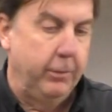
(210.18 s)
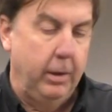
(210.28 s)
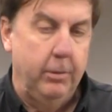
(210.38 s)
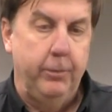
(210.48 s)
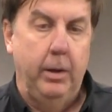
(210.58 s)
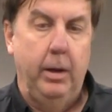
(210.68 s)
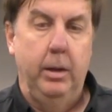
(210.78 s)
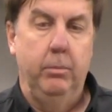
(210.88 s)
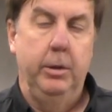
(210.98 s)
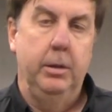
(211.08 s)
verify,
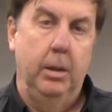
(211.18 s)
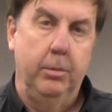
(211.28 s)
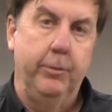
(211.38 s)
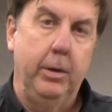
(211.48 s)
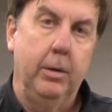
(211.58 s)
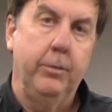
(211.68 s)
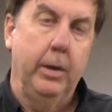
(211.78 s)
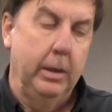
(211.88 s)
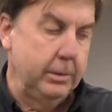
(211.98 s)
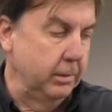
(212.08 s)
and we double
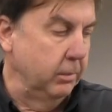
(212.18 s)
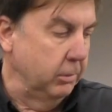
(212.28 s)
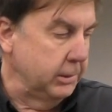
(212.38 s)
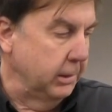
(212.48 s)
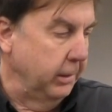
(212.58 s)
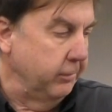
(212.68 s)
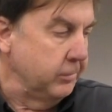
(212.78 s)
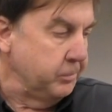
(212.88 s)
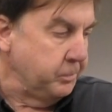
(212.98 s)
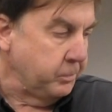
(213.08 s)
verify so that we're safe.
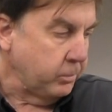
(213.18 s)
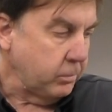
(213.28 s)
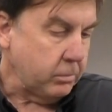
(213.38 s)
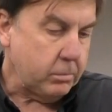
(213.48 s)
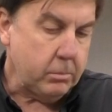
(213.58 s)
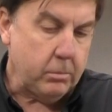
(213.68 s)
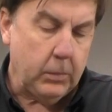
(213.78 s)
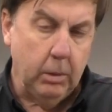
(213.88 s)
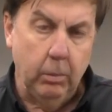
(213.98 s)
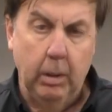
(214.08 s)

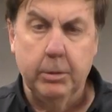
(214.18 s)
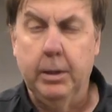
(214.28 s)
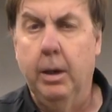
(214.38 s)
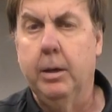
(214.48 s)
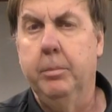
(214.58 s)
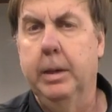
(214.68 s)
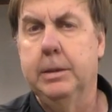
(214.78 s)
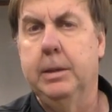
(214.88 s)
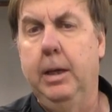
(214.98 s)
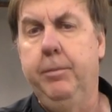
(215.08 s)
While we're talking about
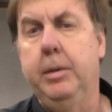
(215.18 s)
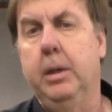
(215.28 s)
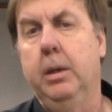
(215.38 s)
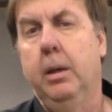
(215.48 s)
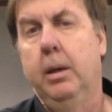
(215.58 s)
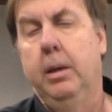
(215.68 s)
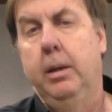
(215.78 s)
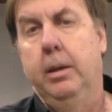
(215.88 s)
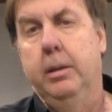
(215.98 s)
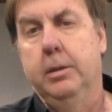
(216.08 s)
safety,
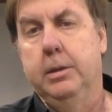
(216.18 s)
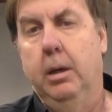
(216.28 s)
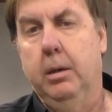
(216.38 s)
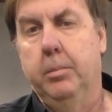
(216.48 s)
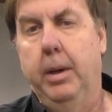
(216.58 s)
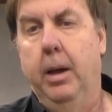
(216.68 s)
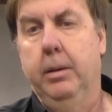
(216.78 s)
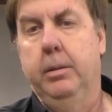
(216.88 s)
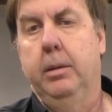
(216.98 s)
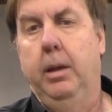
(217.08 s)
let's talk
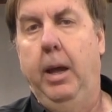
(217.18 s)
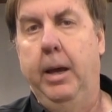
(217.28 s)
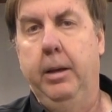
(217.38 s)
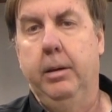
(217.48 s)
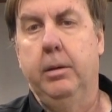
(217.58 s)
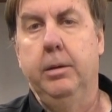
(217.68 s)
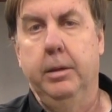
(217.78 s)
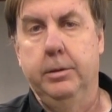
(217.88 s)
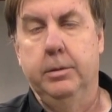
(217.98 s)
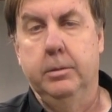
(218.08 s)
about attic
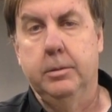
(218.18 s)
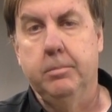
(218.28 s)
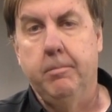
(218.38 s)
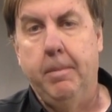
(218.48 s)
conditions.